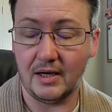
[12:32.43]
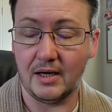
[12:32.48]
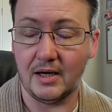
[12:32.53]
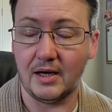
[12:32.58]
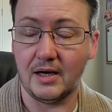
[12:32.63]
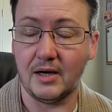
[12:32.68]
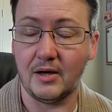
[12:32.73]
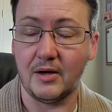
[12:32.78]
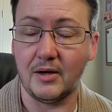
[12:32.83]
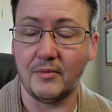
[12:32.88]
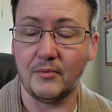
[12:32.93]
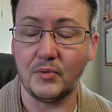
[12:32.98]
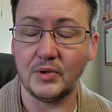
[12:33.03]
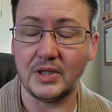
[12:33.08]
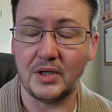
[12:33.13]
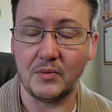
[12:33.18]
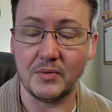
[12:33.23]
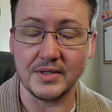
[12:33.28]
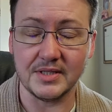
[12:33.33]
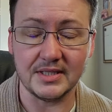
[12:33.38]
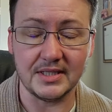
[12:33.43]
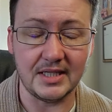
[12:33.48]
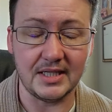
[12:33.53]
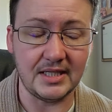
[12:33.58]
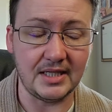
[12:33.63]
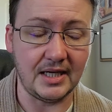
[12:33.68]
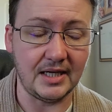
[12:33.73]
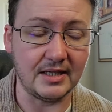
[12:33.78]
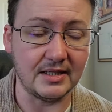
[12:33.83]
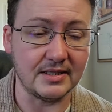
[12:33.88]
uh, when he wasn't
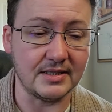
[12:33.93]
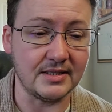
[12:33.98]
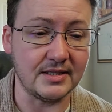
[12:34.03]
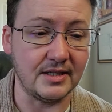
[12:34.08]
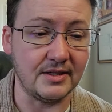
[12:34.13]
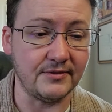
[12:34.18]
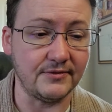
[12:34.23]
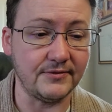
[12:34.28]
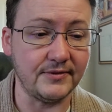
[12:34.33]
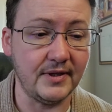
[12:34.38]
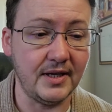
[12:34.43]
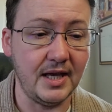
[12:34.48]
eating and stuff.